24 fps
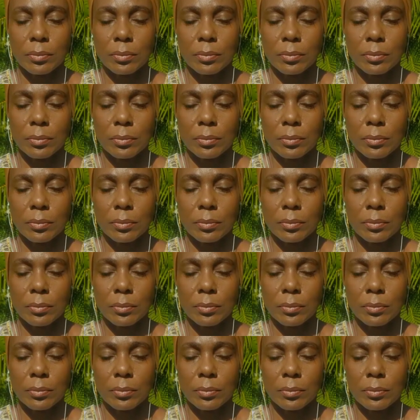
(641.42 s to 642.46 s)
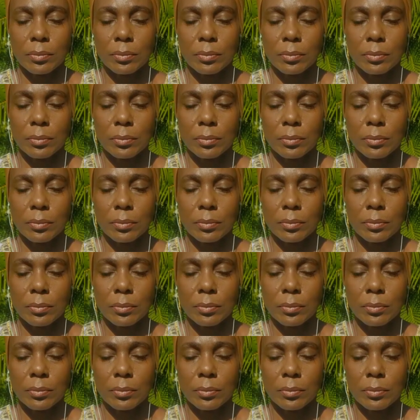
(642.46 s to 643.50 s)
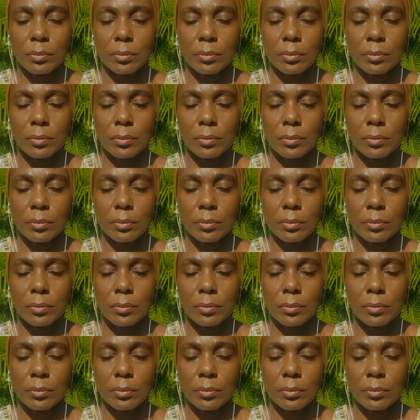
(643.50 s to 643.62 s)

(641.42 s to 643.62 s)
[no speech]